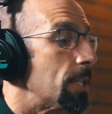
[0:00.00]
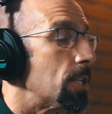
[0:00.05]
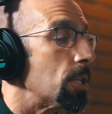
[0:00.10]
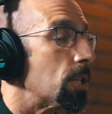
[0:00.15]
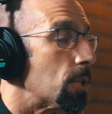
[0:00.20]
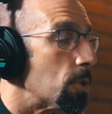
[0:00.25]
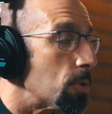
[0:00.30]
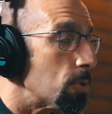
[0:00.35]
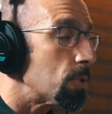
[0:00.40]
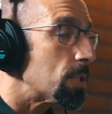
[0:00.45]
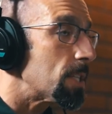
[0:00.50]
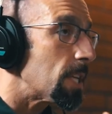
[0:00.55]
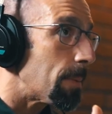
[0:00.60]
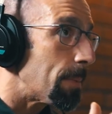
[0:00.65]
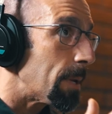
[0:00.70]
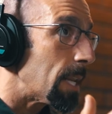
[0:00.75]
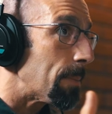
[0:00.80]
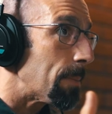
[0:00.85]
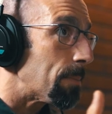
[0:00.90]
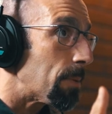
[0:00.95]
to use
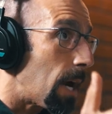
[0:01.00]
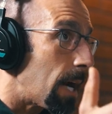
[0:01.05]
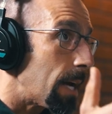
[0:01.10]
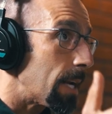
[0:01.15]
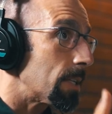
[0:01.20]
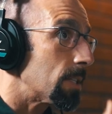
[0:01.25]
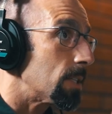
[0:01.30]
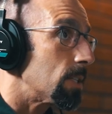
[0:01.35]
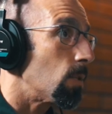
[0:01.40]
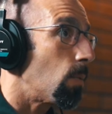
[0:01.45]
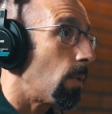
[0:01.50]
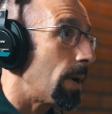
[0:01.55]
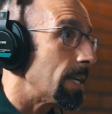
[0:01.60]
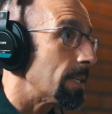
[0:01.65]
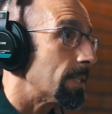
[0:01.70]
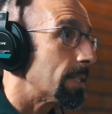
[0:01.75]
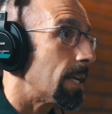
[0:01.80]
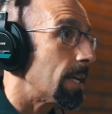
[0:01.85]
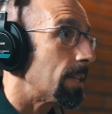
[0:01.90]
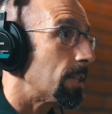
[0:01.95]
CBD products in the
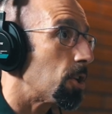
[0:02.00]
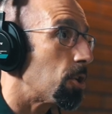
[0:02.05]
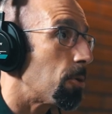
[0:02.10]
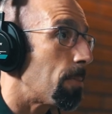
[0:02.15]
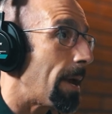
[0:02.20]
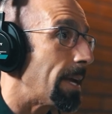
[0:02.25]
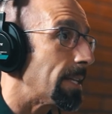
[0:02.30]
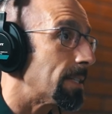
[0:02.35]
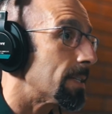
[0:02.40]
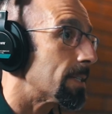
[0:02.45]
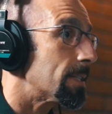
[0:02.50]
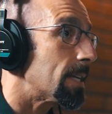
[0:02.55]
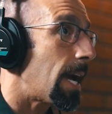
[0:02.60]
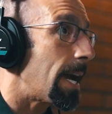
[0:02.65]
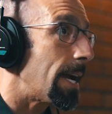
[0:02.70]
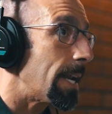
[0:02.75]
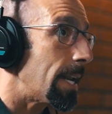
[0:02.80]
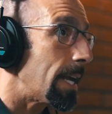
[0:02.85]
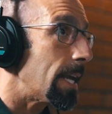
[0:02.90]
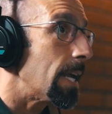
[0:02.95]
ways that the Humane
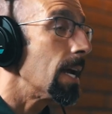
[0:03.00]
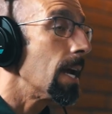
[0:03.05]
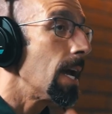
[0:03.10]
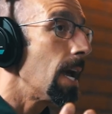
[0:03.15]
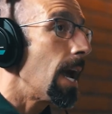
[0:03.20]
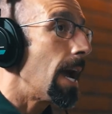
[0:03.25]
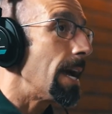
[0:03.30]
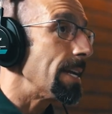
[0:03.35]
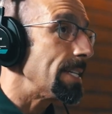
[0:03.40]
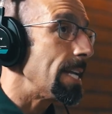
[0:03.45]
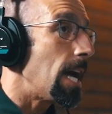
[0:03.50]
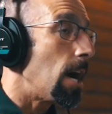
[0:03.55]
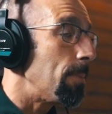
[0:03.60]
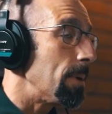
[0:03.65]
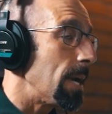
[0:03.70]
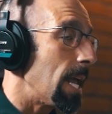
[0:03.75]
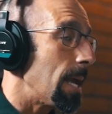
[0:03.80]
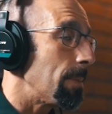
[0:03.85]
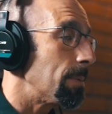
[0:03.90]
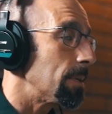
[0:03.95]
Society has now
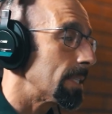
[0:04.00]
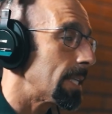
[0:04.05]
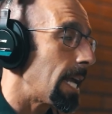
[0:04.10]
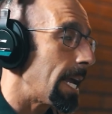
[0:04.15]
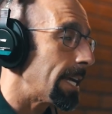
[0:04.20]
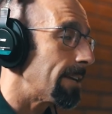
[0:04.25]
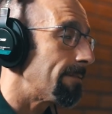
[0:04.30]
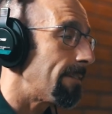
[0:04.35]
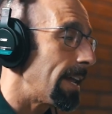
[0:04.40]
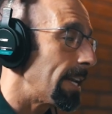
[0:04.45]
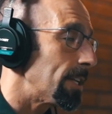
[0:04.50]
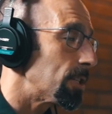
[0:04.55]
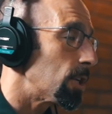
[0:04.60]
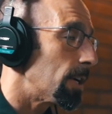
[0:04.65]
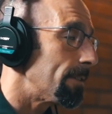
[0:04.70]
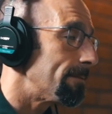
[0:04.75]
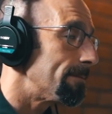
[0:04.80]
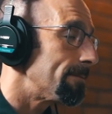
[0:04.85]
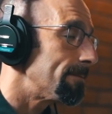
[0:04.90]
been able to take advantage of?